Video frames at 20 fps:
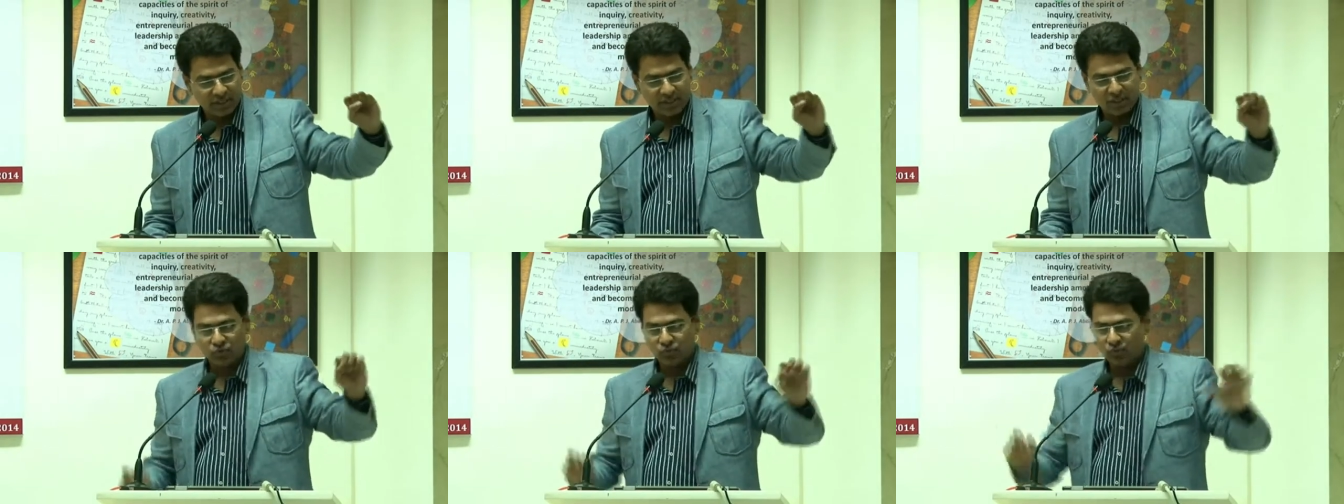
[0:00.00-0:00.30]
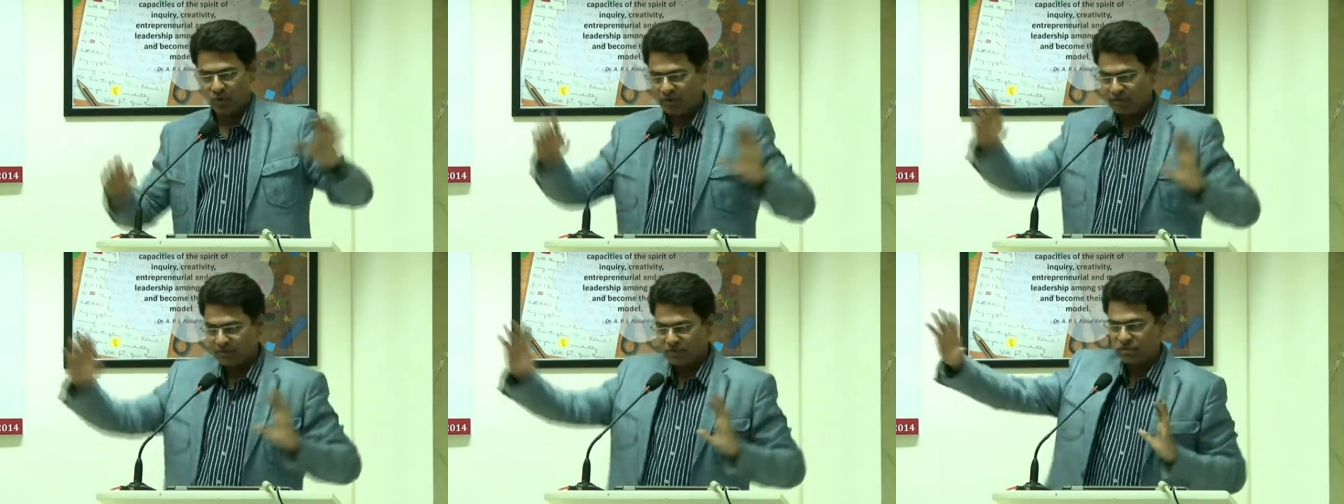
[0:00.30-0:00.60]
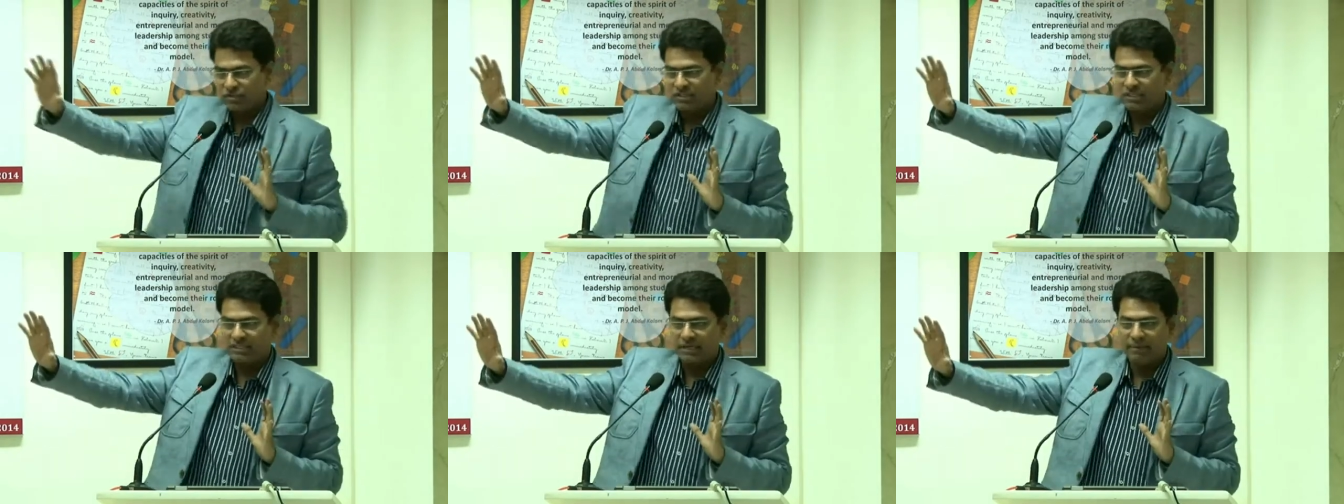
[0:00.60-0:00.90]
there is one which
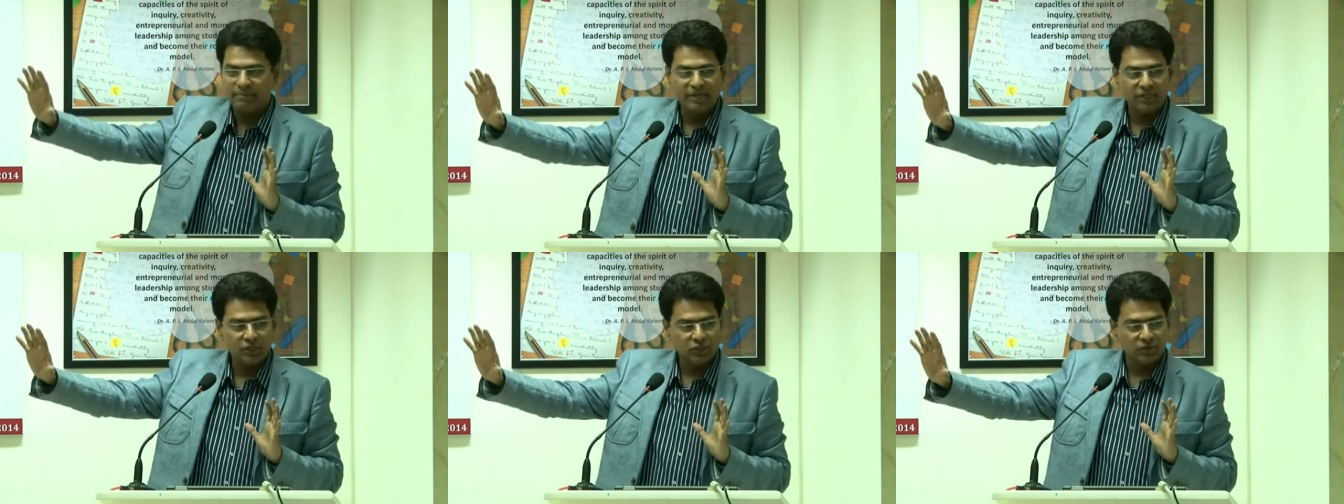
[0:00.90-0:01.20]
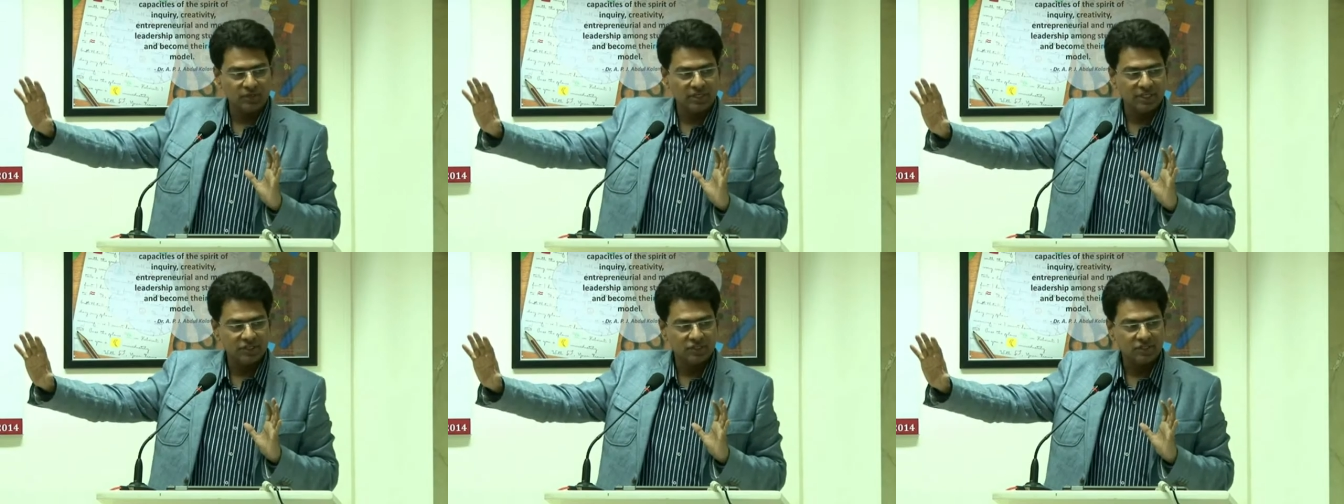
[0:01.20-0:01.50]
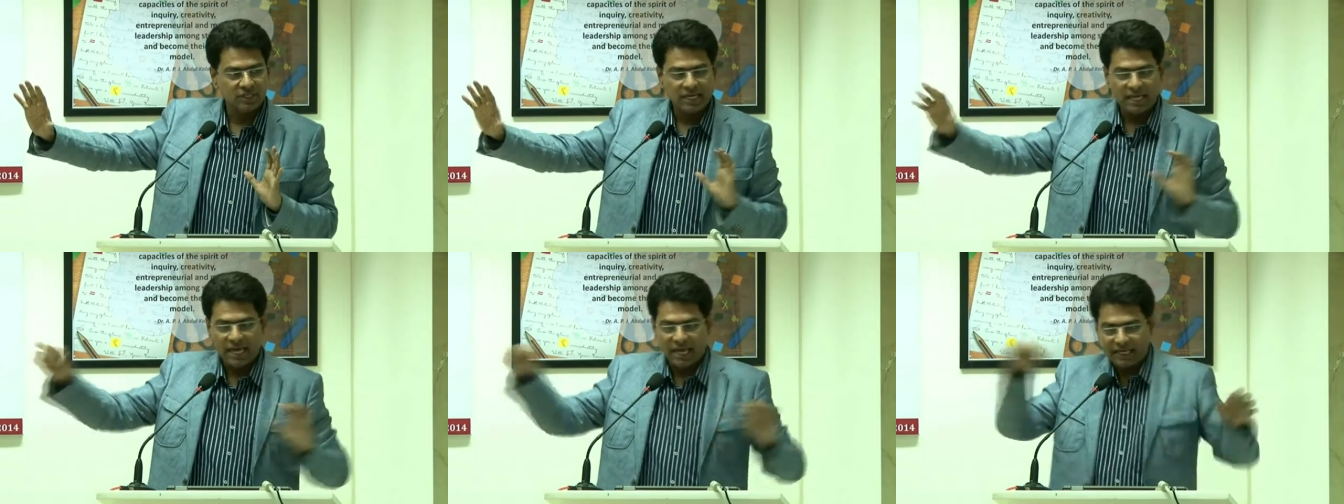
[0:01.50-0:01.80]
is a Yemen unit,
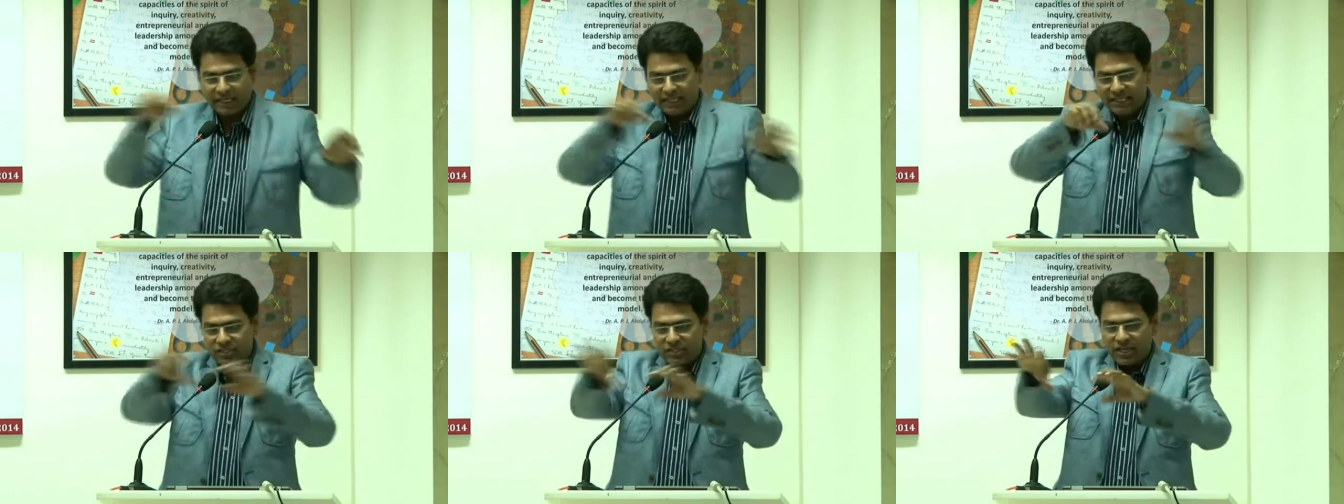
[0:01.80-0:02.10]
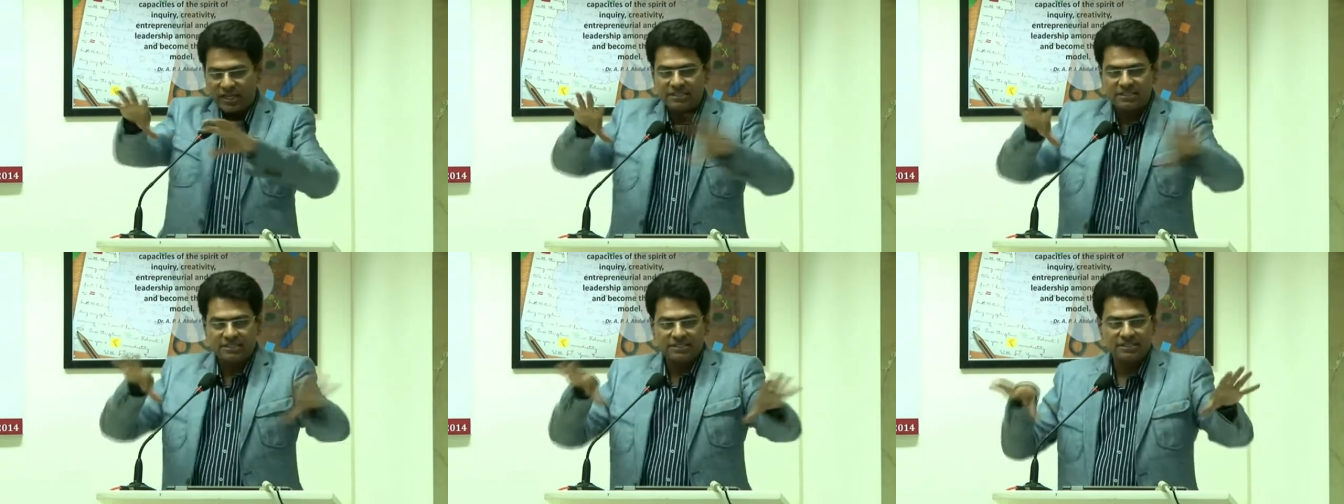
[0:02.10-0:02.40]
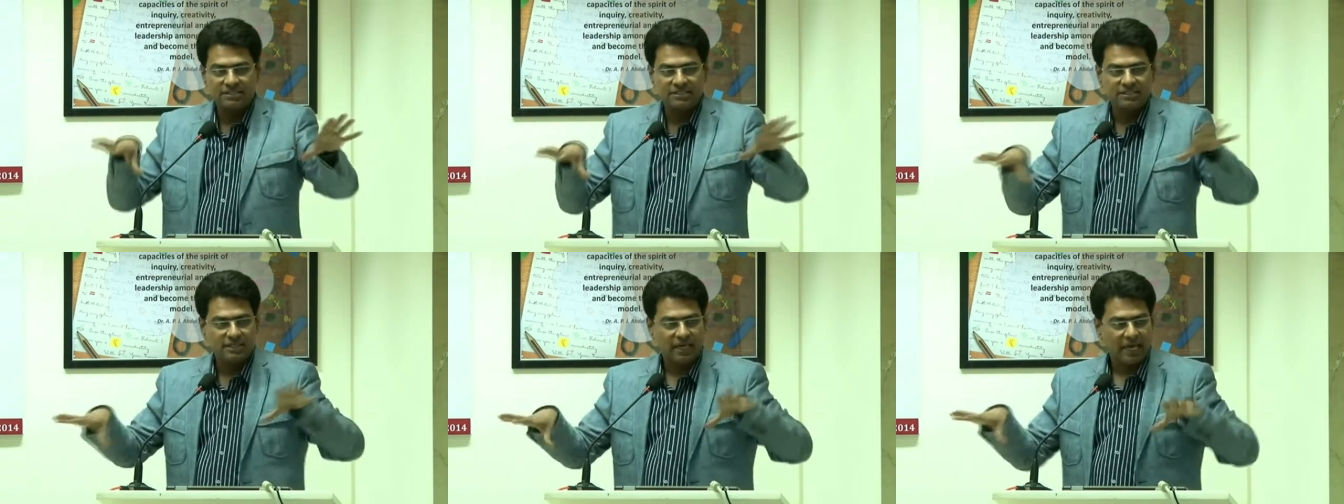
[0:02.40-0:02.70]
and each has
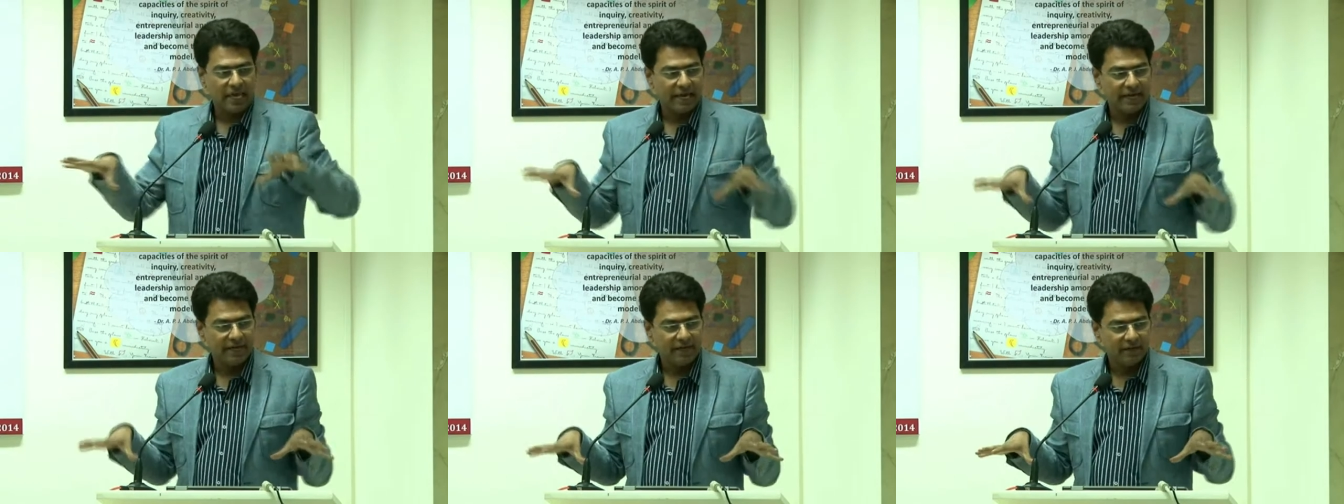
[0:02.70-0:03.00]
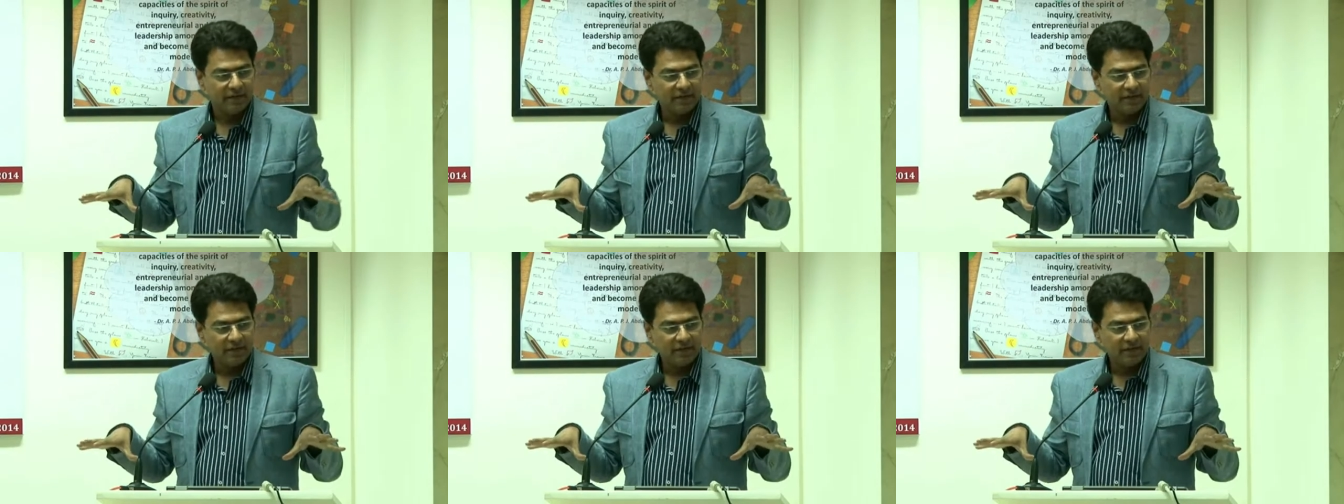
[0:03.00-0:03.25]
his head.